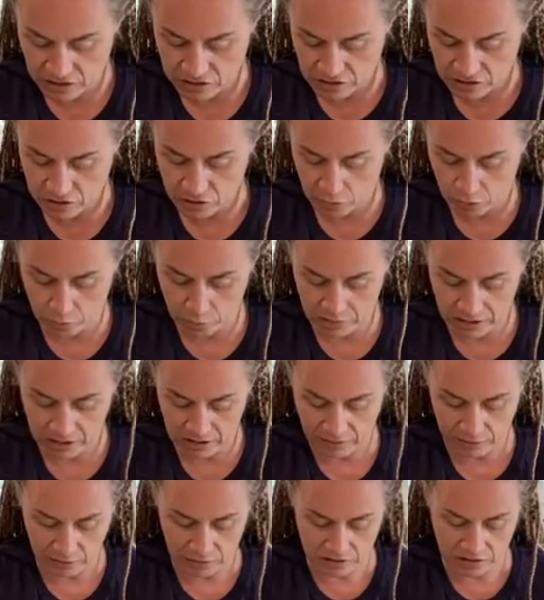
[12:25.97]
so many
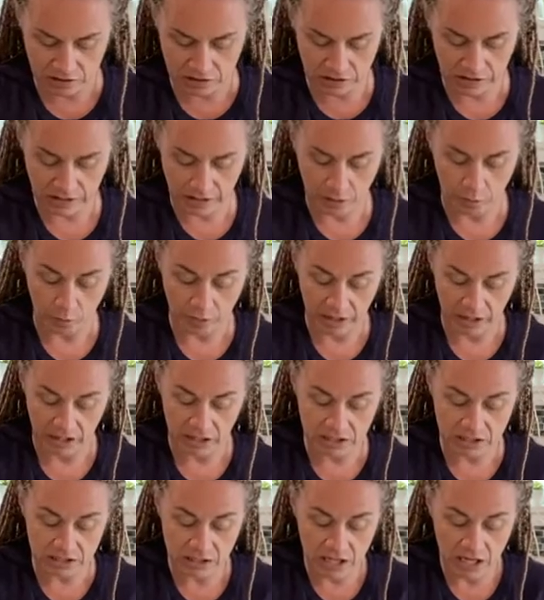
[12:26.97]
versatile
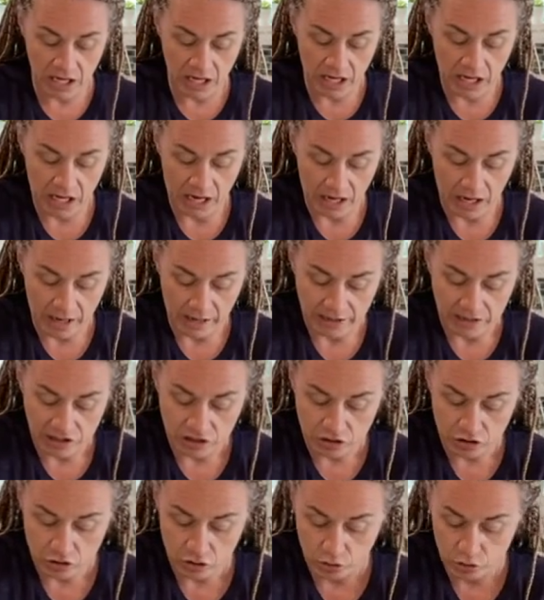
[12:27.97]
ways
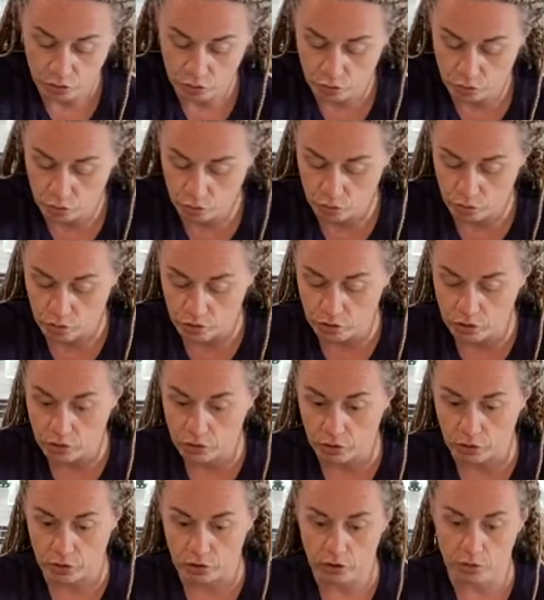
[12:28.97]
to
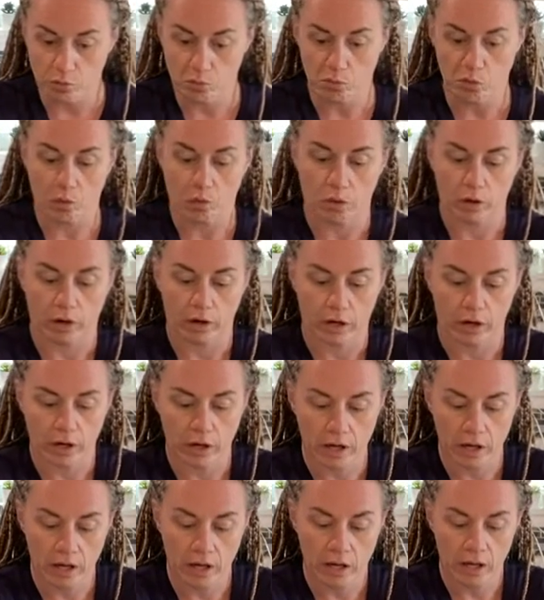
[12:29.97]
learn
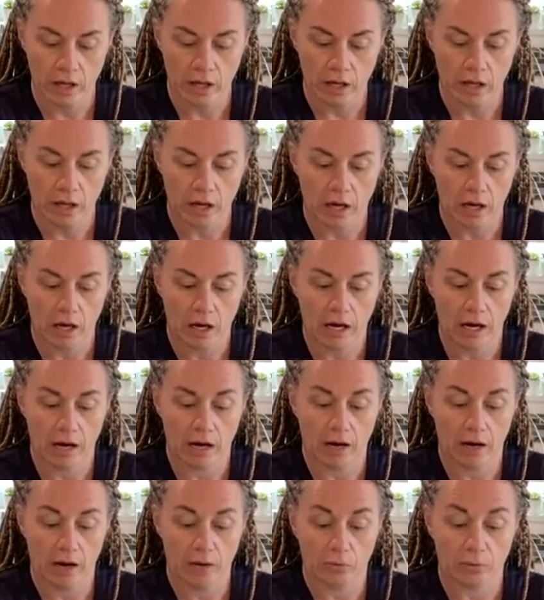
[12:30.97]
more
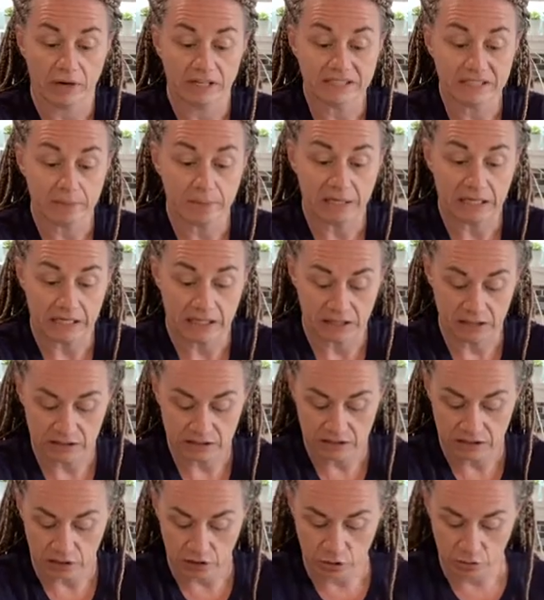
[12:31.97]

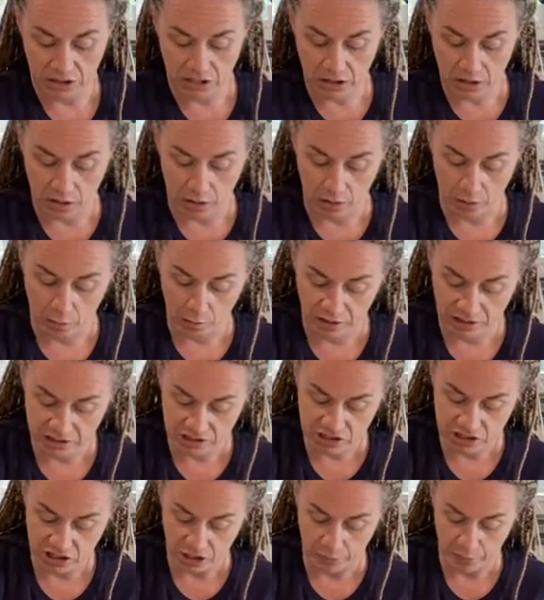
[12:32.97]
recipes. You can
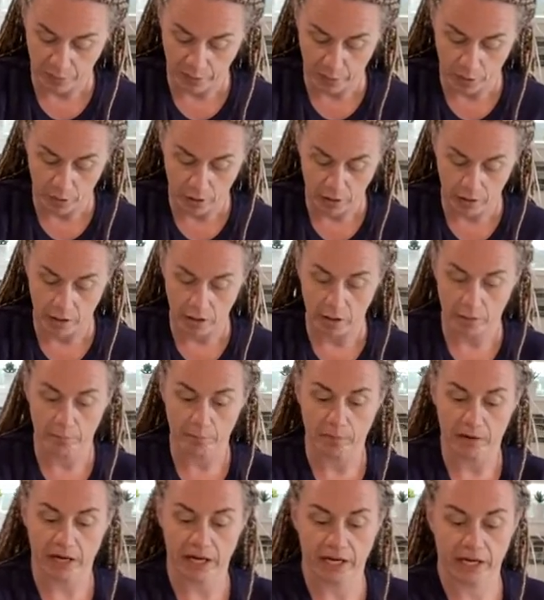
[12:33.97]
always jump on
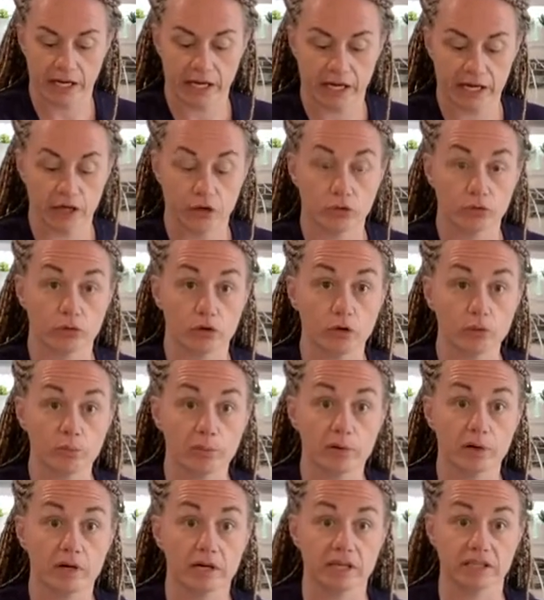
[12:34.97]
my group.
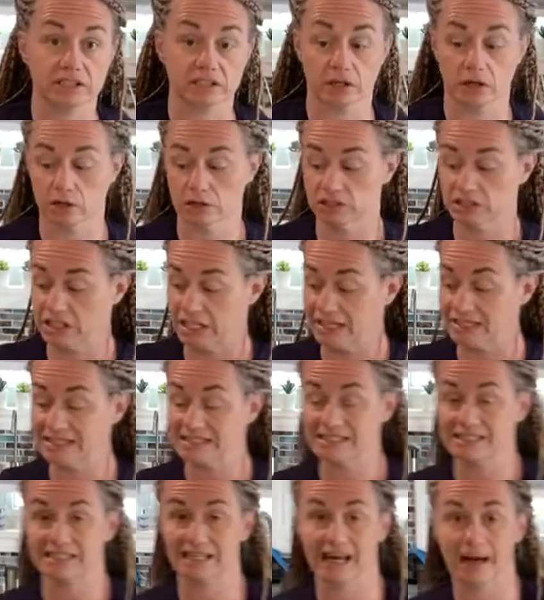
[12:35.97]
It's called
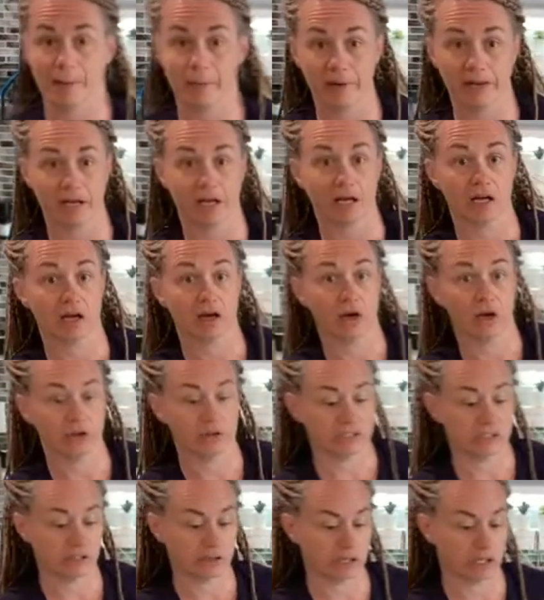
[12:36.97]
Jen's Epic
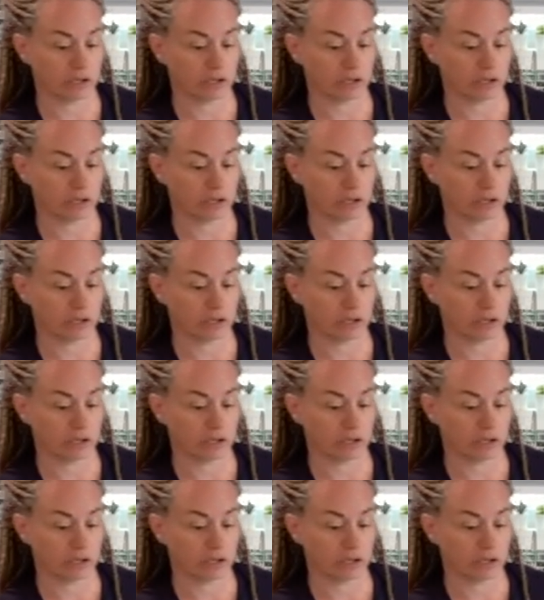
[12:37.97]
Culinary